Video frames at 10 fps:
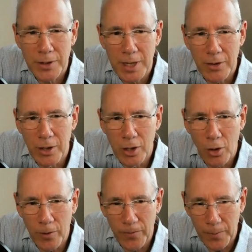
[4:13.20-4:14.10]
a lot
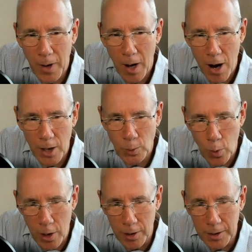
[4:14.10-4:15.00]
of hard
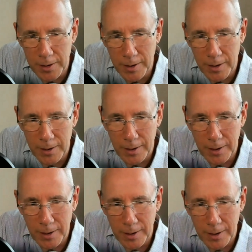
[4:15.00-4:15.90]
work
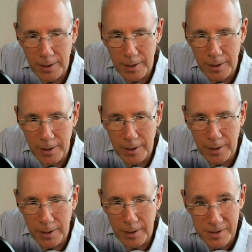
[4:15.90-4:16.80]
or
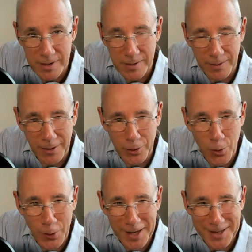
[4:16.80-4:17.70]
perseverance in your
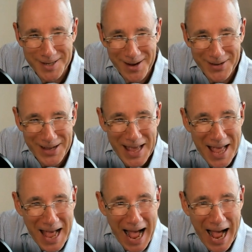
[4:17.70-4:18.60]
case.
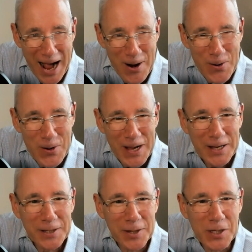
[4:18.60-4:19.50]
How
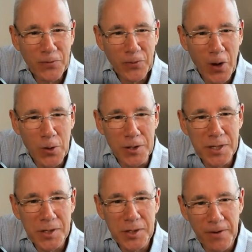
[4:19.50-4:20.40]
does focus
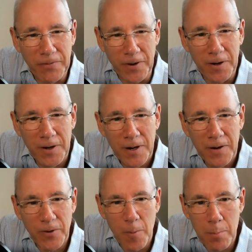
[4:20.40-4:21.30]
differ
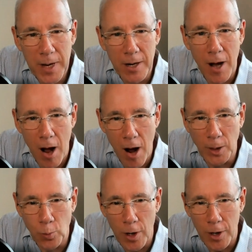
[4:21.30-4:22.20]
from mere hard
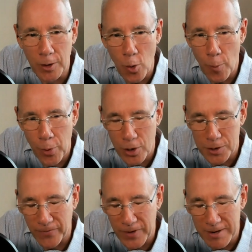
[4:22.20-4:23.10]
work or
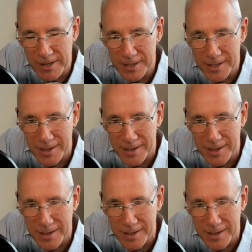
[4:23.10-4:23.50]
perseverance?